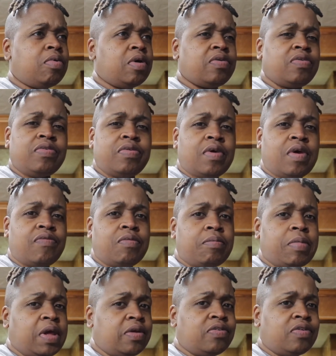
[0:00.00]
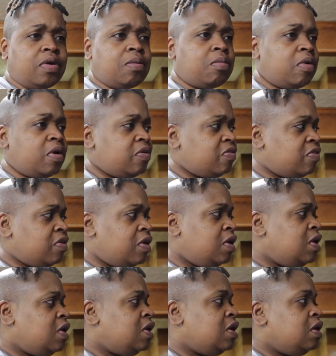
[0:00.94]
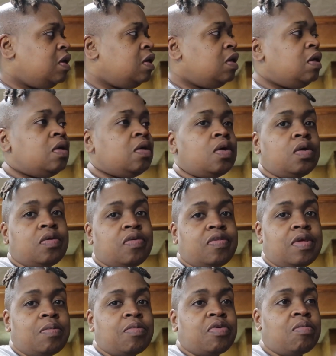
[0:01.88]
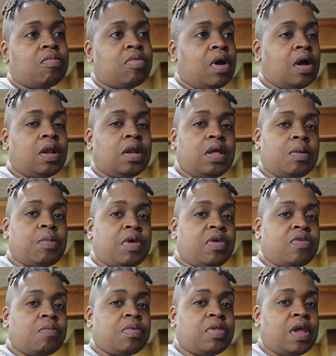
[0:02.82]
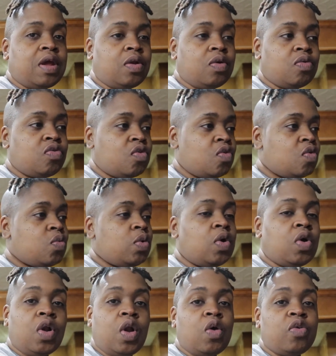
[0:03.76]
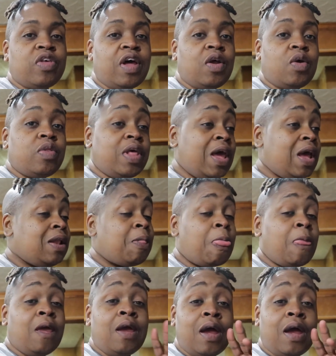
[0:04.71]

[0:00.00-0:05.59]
breasts, oven baked chicken breasts. Gonna steam some broccoli and make some potatoes. So we're gonna close out on that.